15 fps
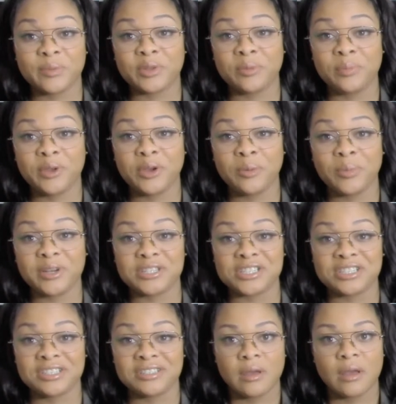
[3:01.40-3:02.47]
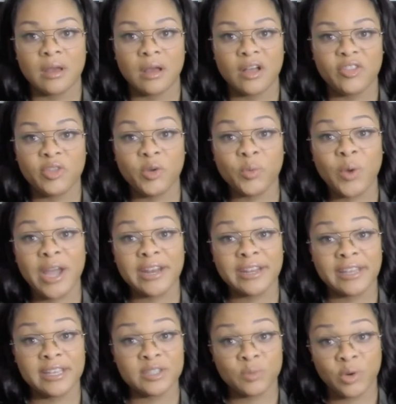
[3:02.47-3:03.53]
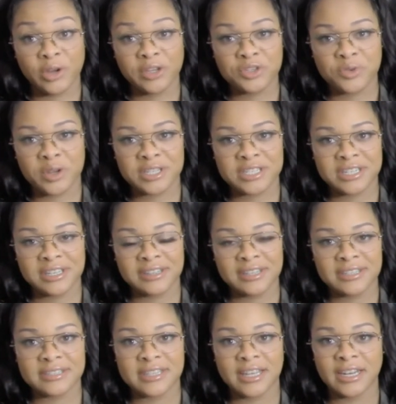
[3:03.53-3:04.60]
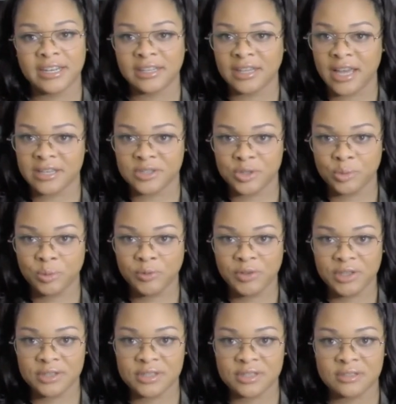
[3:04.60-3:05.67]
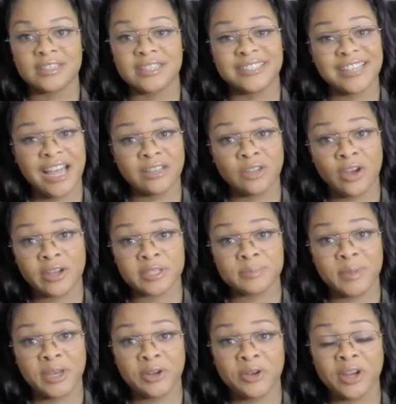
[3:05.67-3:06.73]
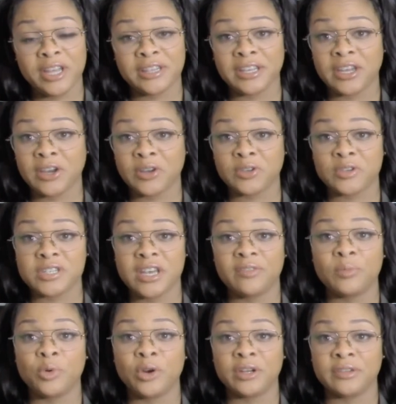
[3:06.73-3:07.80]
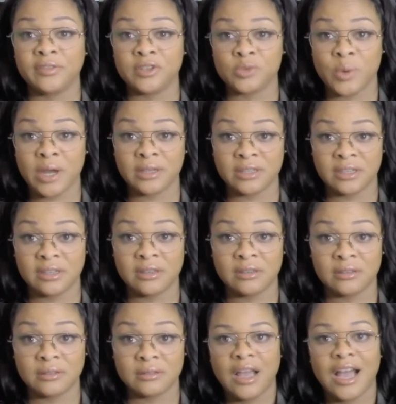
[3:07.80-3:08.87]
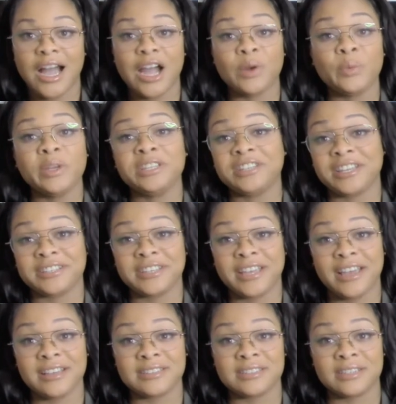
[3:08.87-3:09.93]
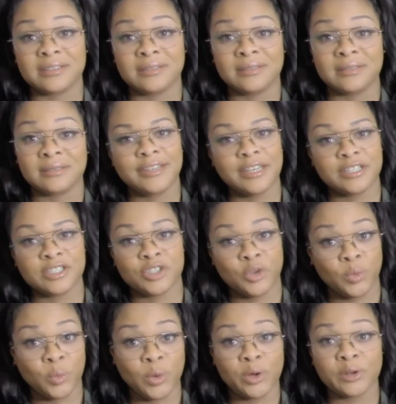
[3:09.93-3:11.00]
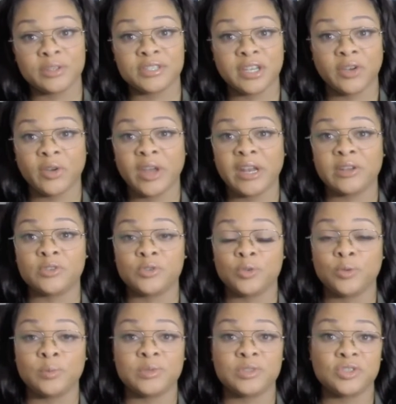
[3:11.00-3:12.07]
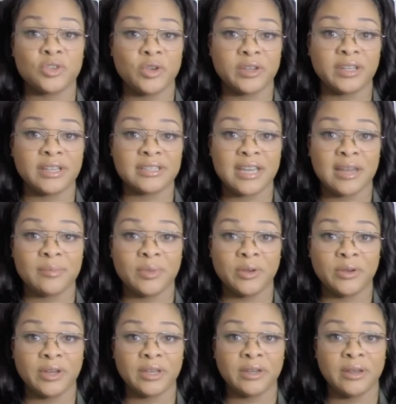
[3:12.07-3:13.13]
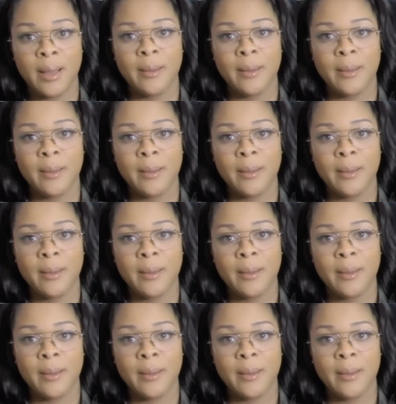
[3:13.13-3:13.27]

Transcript: with a bigger budget. The writing is more interesting in this than in the last two movies. The dialogue is better and the characters have more individuality. I really like the casting. Yes, there were segregated troops during that time period,